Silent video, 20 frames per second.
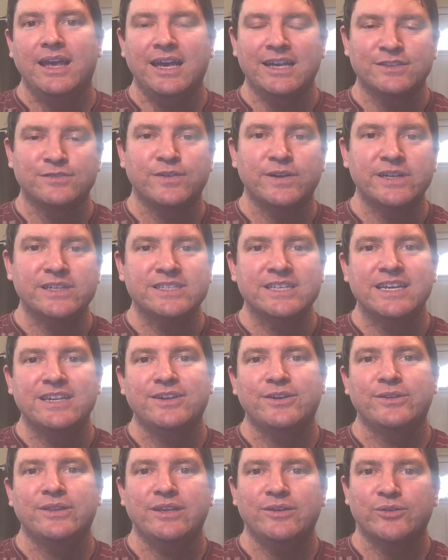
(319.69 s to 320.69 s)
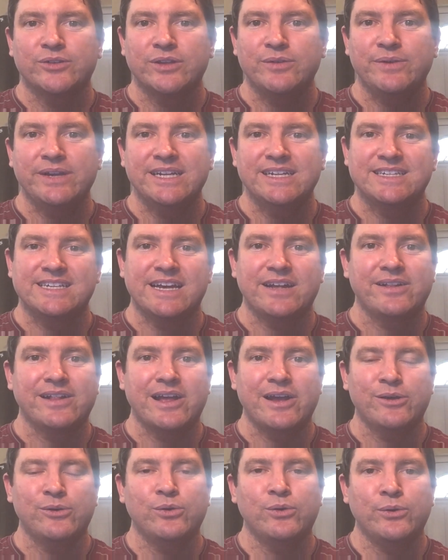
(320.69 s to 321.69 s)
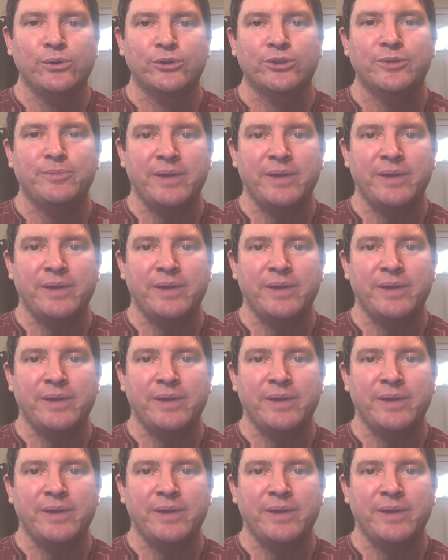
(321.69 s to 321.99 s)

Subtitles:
As far as I know, the only way to tell how old